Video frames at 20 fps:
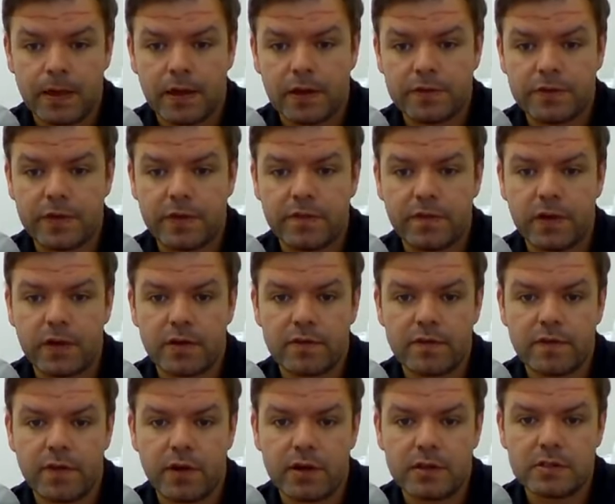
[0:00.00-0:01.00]
I'll see if I can
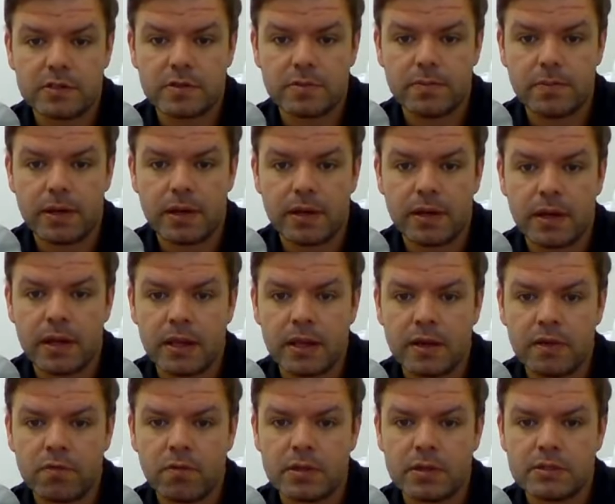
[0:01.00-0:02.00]
find some
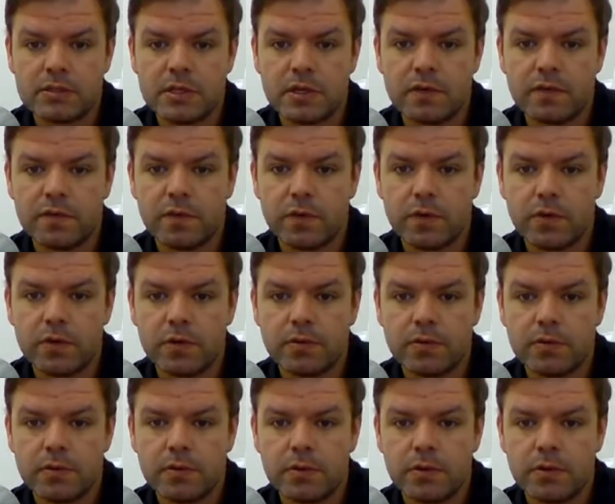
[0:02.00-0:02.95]
negative ones here for you.